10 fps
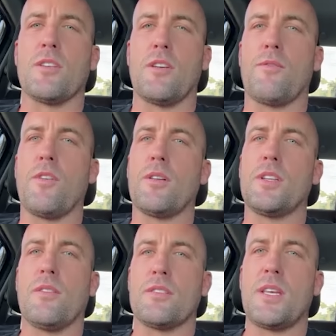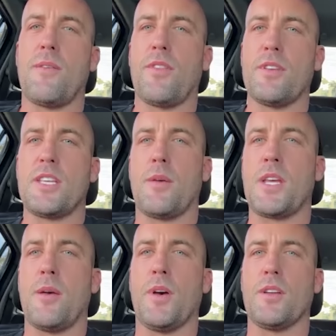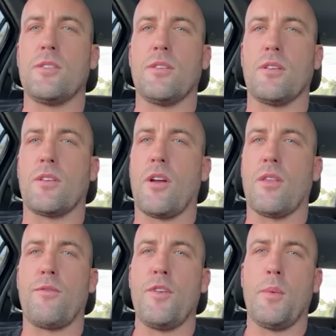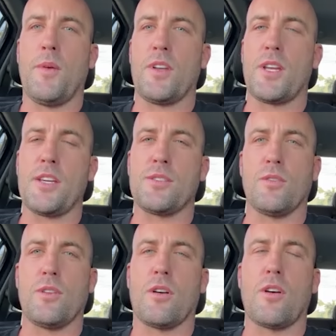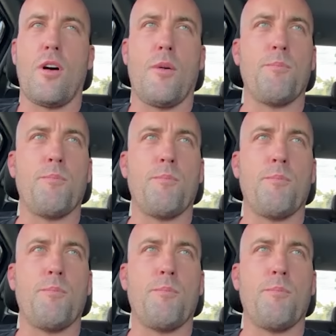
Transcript: So you've got until the 7th of September to go to the filminvitational.com,